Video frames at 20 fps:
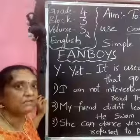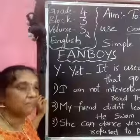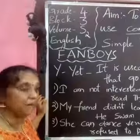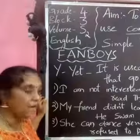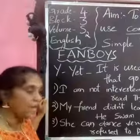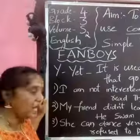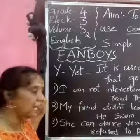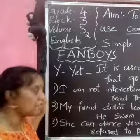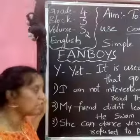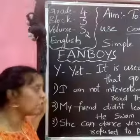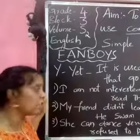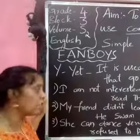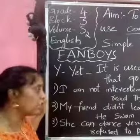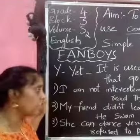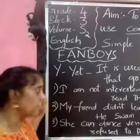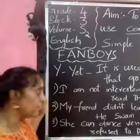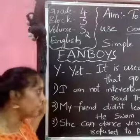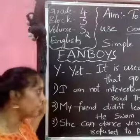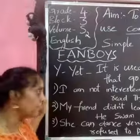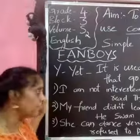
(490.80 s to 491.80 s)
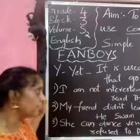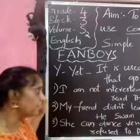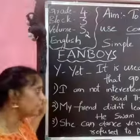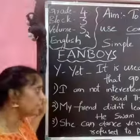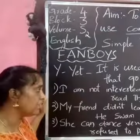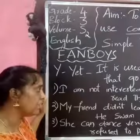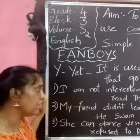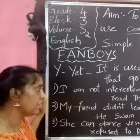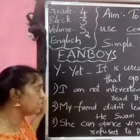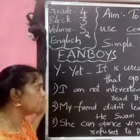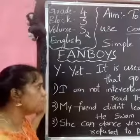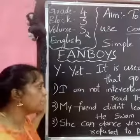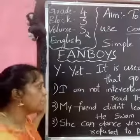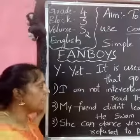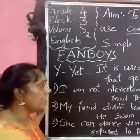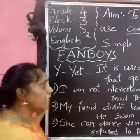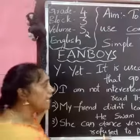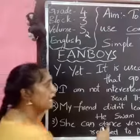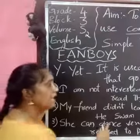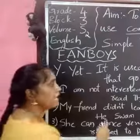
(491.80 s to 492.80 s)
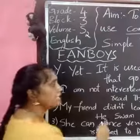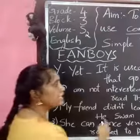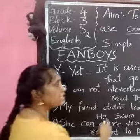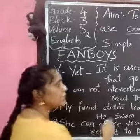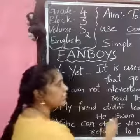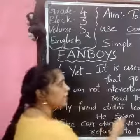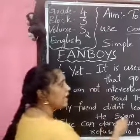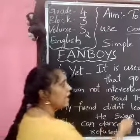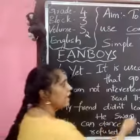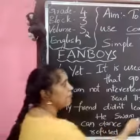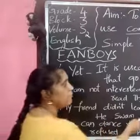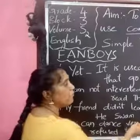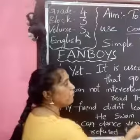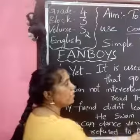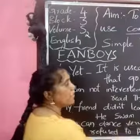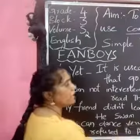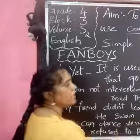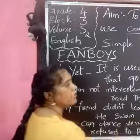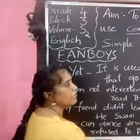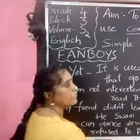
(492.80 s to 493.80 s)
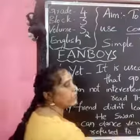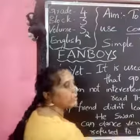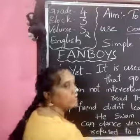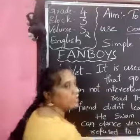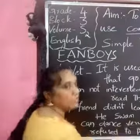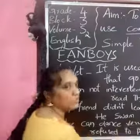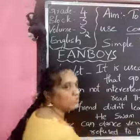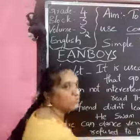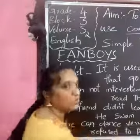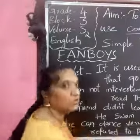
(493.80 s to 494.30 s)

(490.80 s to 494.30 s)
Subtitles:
But what happened here? He swam very well.